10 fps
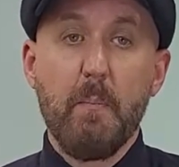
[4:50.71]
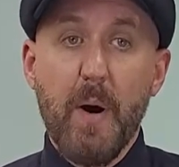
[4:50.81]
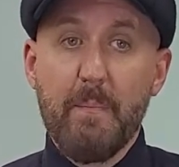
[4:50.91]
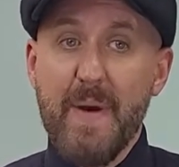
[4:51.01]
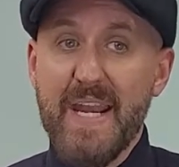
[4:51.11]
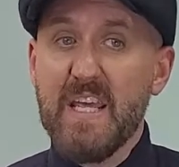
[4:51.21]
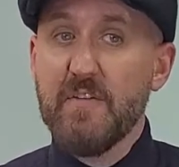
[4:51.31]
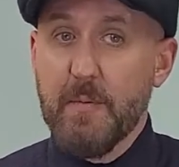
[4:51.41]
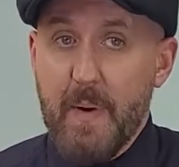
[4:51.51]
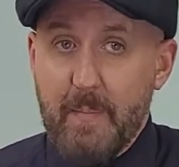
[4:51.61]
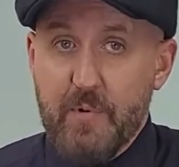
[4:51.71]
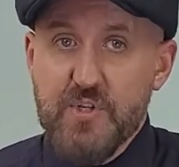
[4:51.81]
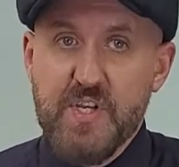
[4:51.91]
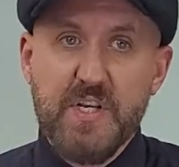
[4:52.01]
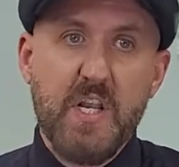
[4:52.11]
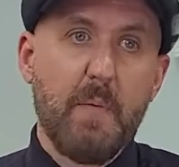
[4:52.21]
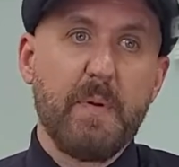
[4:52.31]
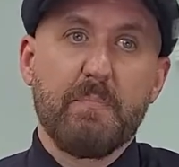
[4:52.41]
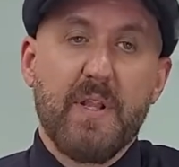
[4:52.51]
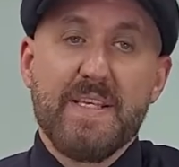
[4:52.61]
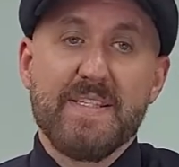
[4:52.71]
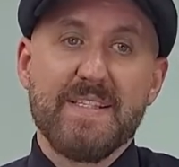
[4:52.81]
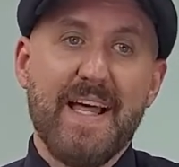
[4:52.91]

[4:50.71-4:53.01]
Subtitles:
But many of the members ended up in places